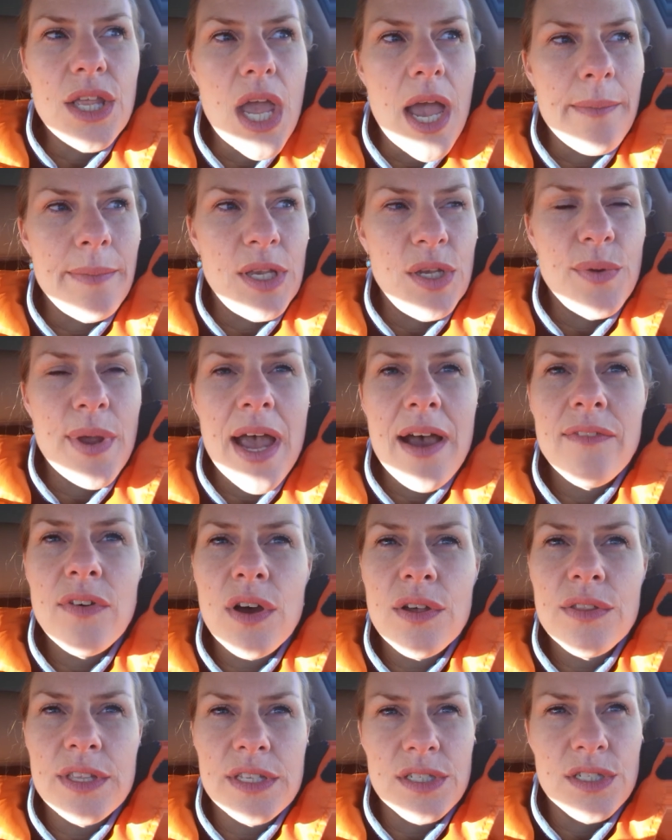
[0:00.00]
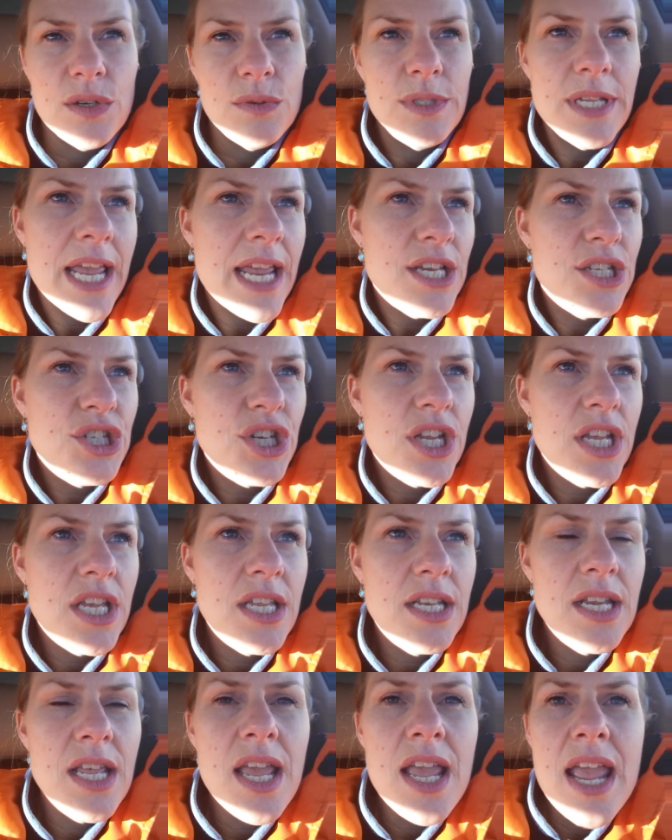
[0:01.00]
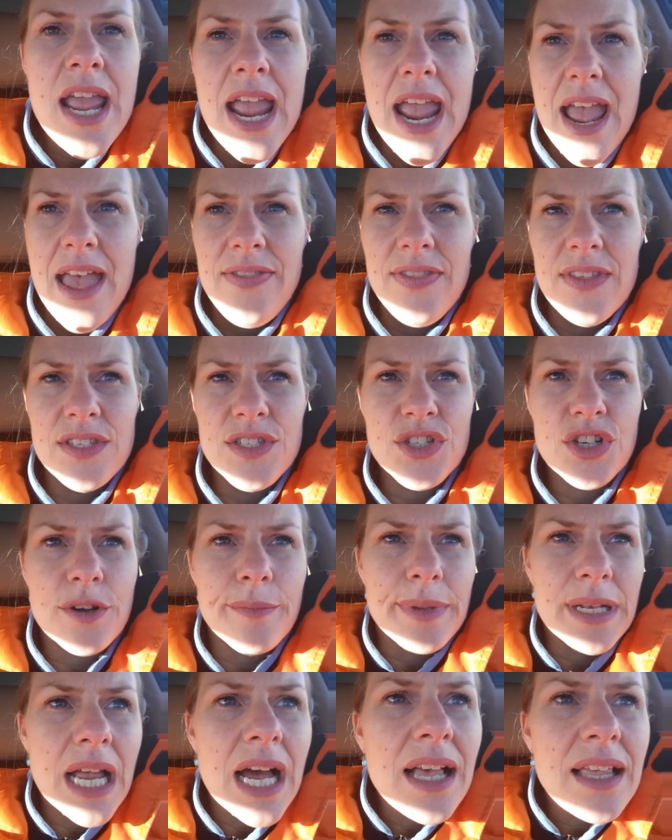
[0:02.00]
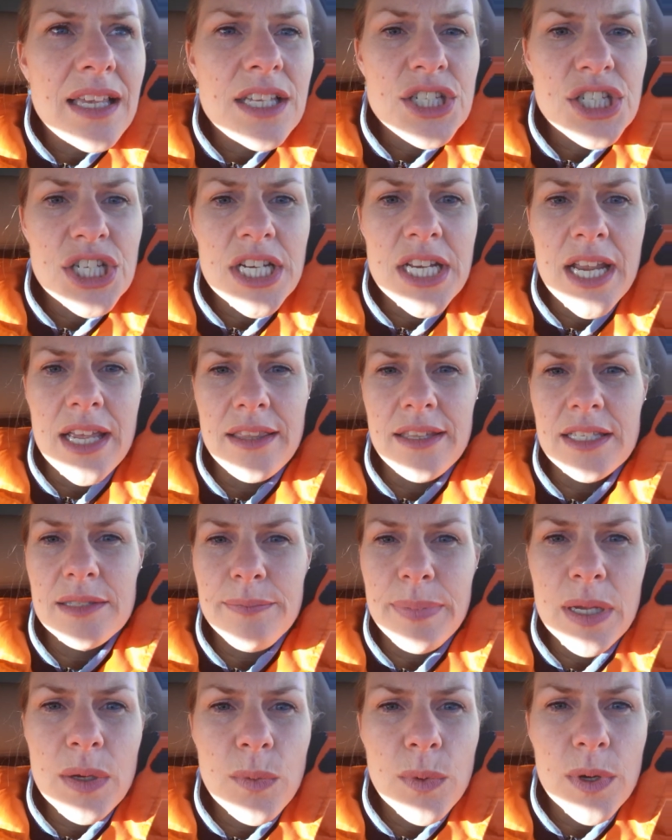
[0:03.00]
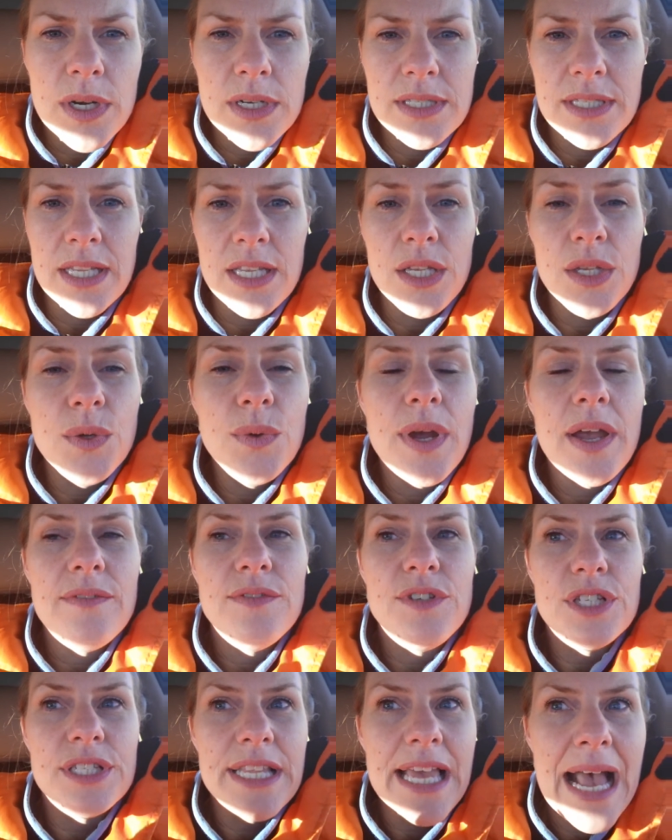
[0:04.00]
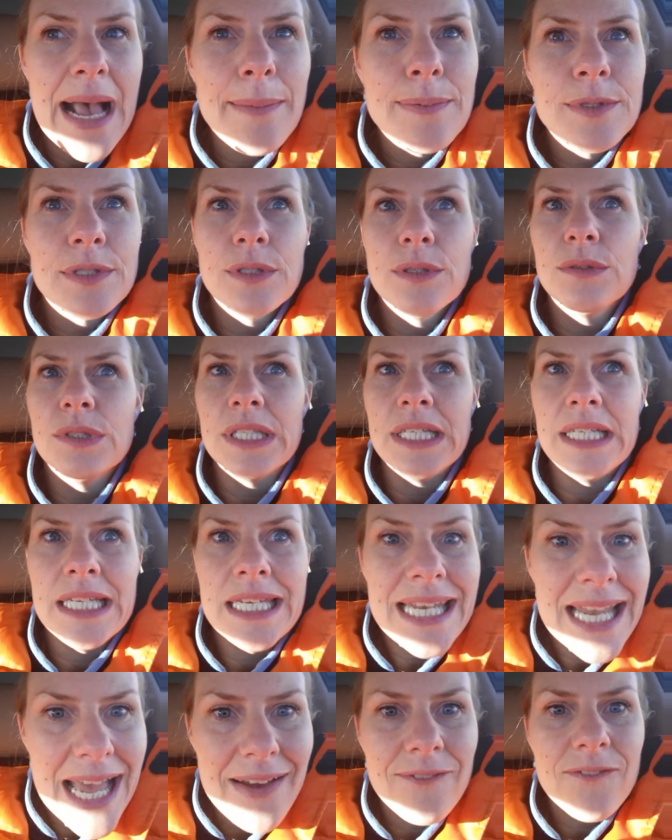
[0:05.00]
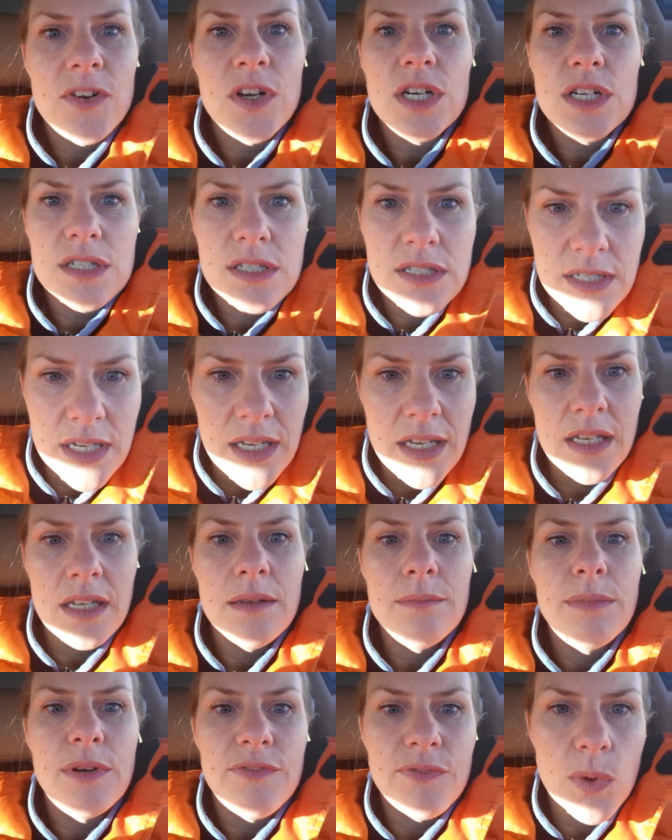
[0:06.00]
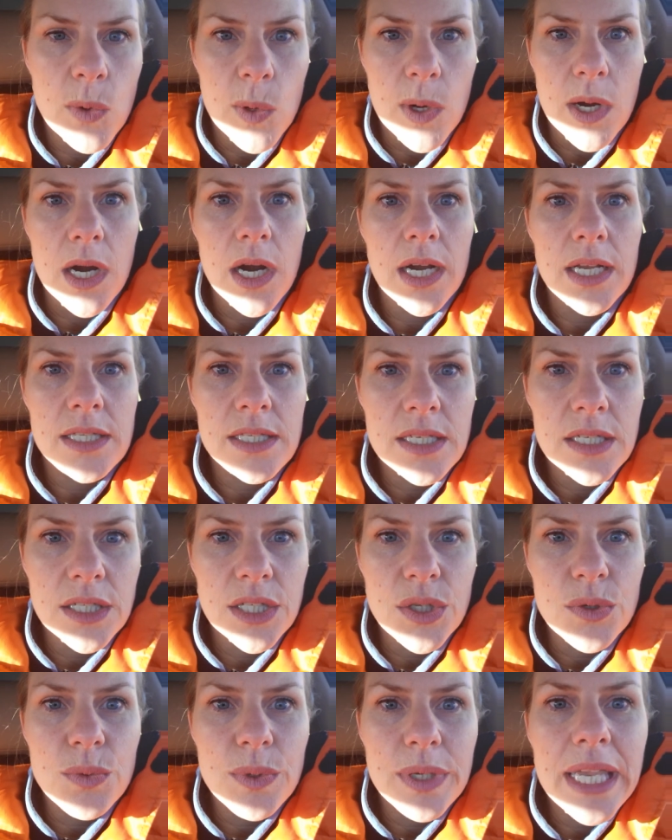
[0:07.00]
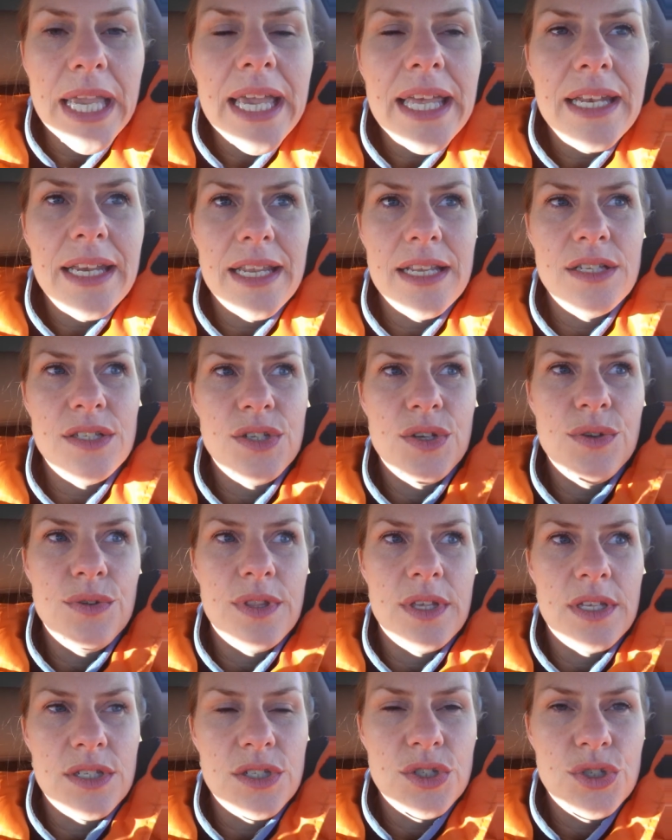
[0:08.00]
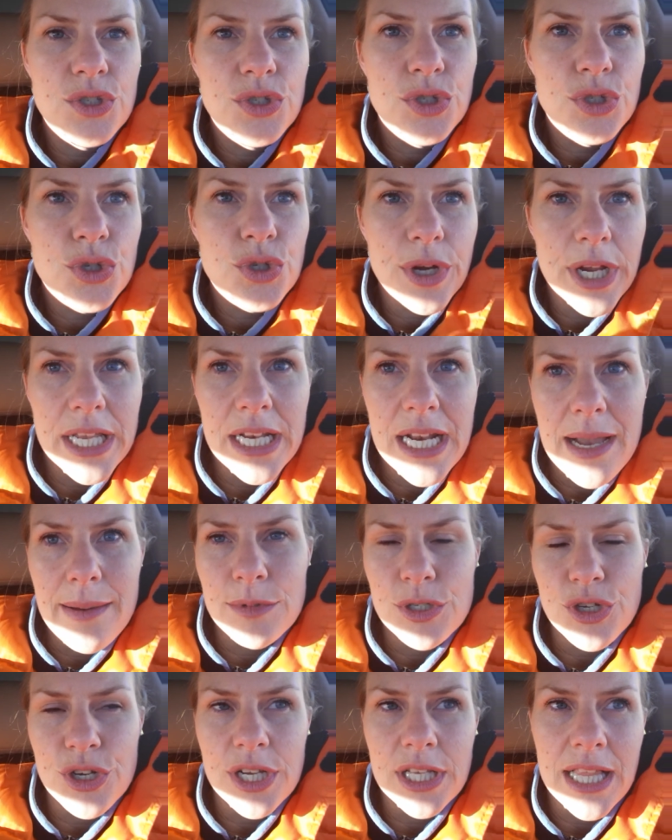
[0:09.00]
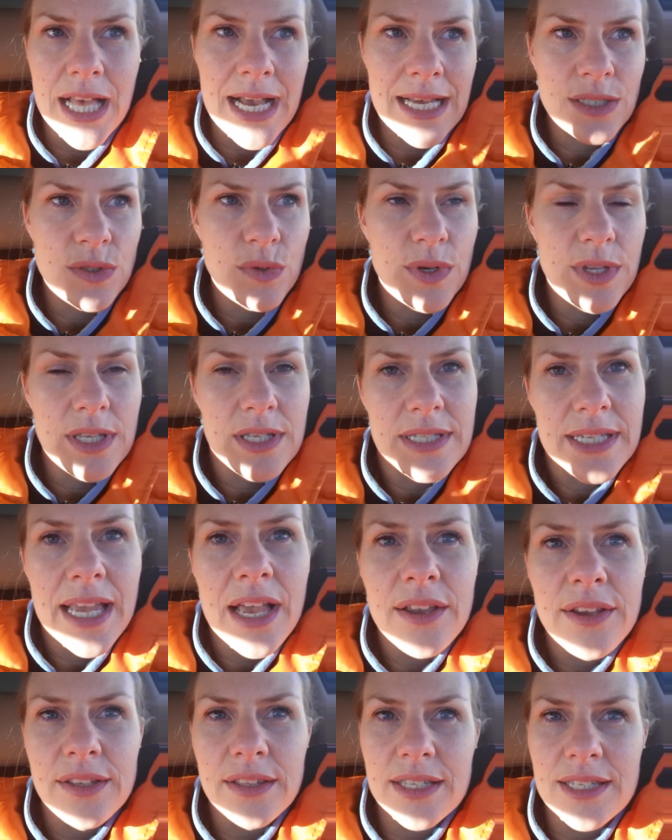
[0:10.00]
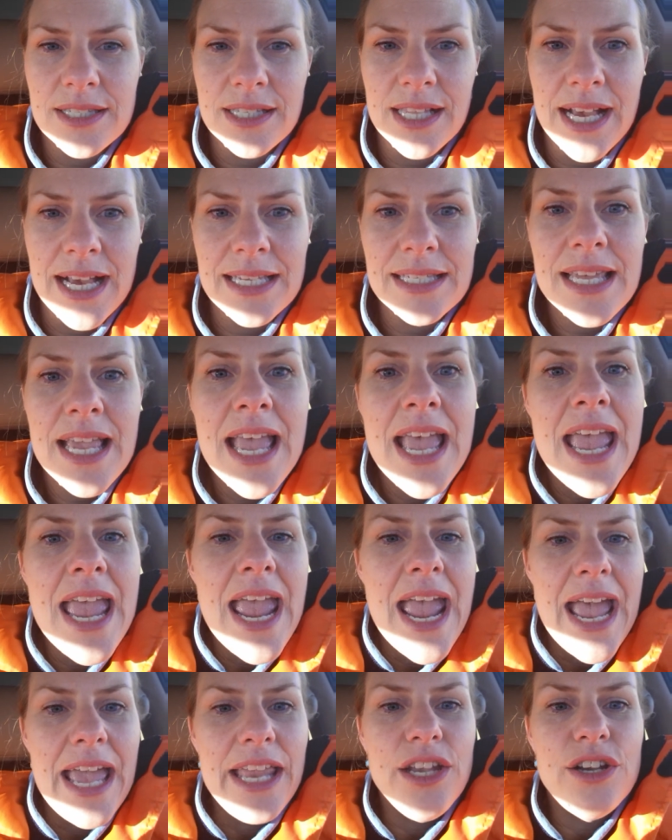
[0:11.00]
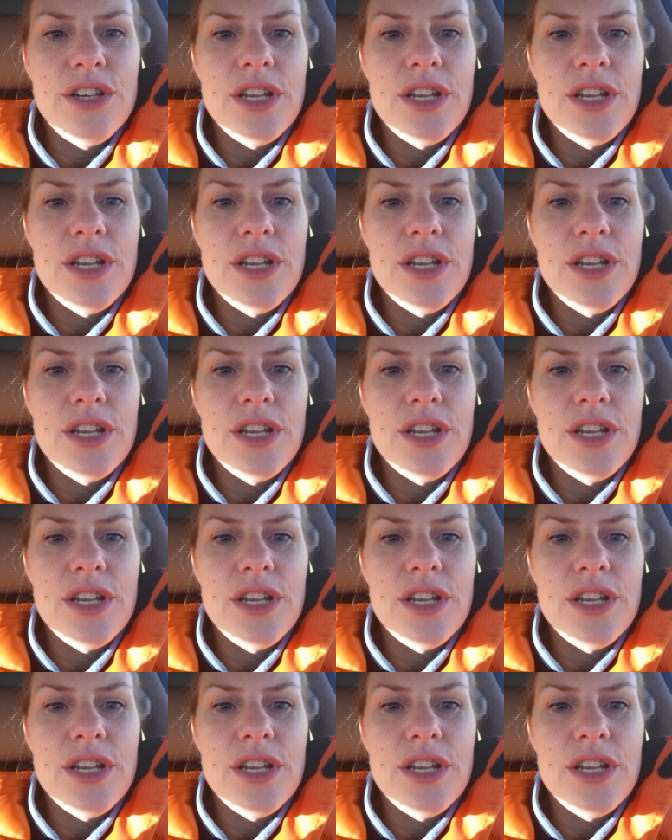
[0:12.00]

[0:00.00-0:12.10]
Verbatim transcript: I mean, you have all this notation and this terminology and these big words that you have just absolutely never seen before until you get into this trigonometry class or this calculus class and